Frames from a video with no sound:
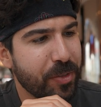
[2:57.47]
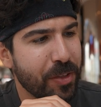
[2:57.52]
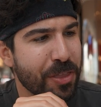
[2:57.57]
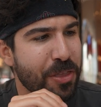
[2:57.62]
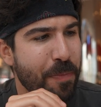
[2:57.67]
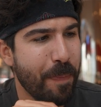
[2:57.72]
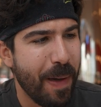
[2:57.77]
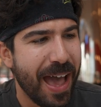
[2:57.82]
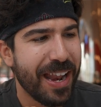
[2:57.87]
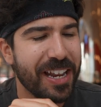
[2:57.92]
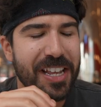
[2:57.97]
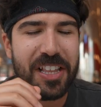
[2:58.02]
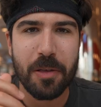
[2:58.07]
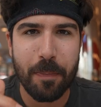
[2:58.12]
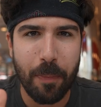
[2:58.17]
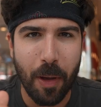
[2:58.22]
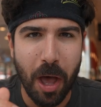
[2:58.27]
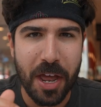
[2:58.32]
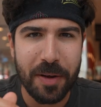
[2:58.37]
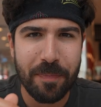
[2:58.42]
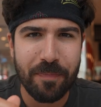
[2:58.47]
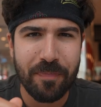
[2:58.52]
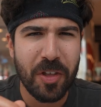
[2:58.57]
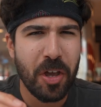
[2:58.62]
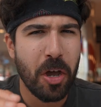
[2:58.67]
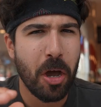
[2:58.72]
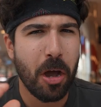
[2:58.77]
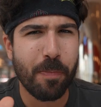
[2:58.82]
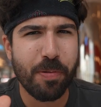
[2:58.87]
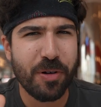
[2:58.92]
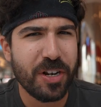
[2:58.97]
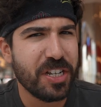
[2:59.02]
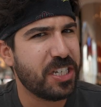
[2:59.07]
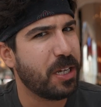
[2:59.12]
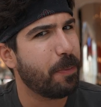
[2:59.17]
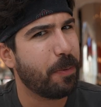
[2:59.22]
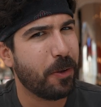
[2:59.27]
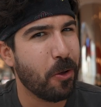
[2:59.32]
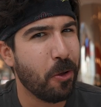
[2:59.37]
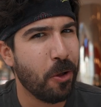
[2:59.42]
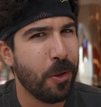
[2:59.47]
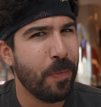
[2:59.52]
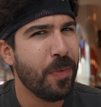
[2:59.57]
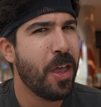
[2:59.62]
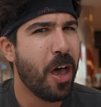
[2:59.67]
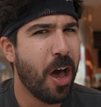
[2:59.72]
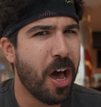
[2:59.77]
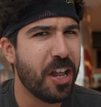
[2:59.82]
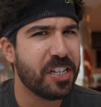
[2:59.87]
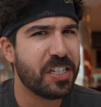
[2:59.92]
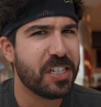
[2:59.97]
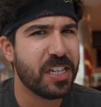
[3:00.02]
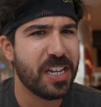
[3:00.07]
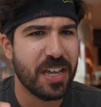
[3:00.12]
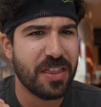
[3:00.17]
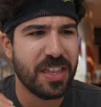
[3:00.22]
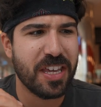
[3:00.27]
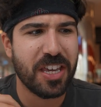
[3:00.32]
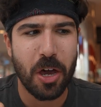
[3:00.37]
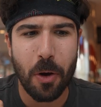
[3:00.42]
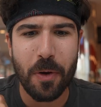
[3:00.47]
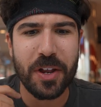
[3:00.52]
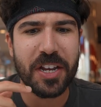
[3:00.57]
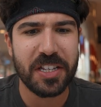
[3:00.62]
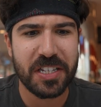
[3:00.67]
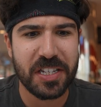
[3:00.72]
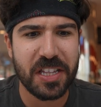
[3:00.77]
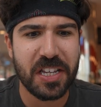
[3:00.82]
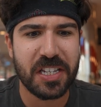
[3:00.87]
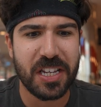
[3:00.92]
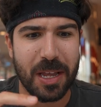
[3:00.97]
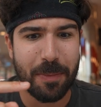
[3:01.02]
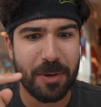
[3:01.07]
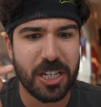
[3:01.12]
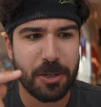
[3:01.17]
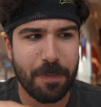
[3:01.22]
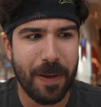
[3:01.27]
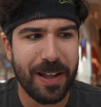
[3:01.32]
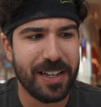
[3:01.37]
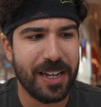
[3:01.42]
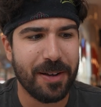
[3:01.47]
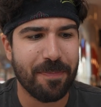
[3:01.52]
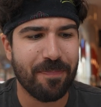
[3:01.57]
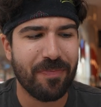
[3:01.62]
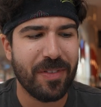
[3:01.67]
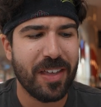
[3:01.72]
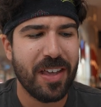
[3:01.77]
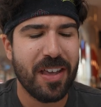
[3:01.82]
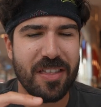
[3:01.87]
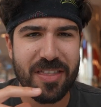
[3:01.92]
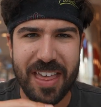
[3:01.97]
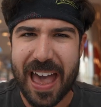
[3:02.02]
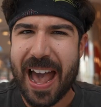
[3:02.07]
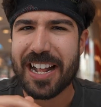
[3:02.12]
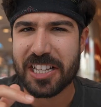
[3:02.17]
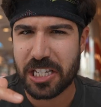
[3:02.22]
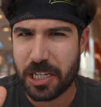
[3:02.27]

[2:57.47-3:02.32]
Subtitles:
the patty and the bun are pretty typical. Honestly, I think going into this, I'm expecting that